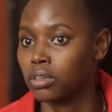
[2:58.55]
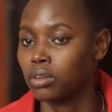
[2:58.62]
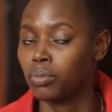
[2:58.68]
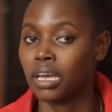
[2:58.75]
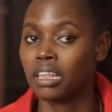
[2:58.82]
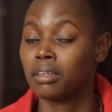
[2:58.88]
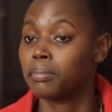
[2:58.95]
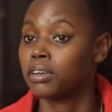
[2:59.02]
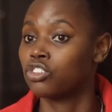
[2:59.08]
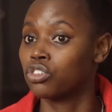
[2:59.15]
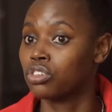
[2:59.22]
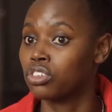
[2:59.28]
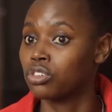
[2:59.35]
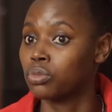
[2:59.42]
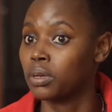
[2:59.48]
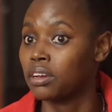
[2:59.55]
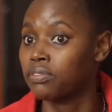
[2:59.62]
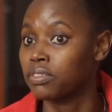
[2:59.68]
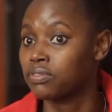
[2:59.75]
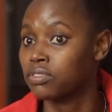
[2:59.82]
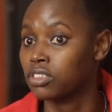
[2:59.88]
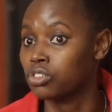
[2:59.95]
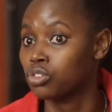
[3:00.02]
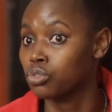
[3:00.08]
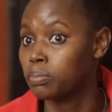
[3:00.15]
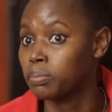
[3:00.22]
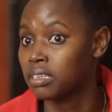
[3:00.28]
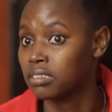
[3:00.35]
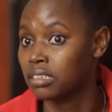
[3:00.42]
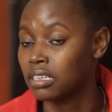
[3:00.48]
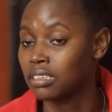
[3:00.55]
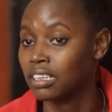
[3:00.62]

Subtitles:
We are the majority. We are 52%.